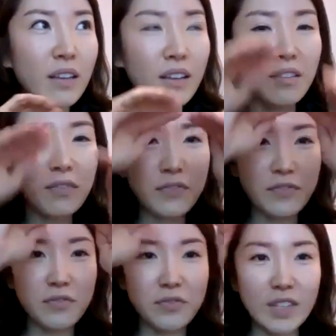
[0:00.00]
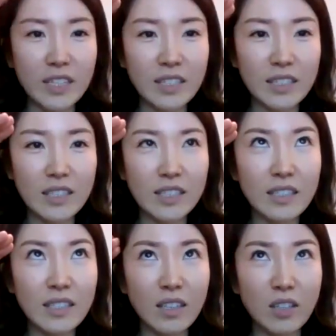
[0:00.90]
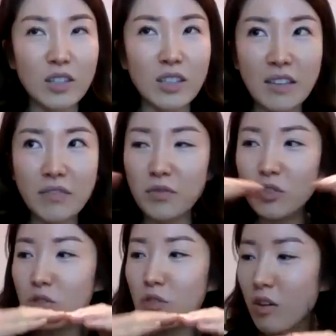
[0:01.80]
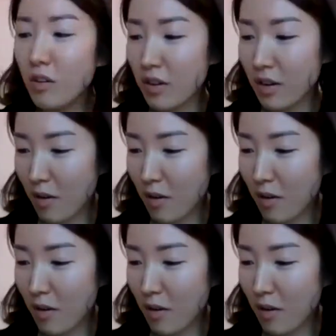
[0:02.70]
if this if you are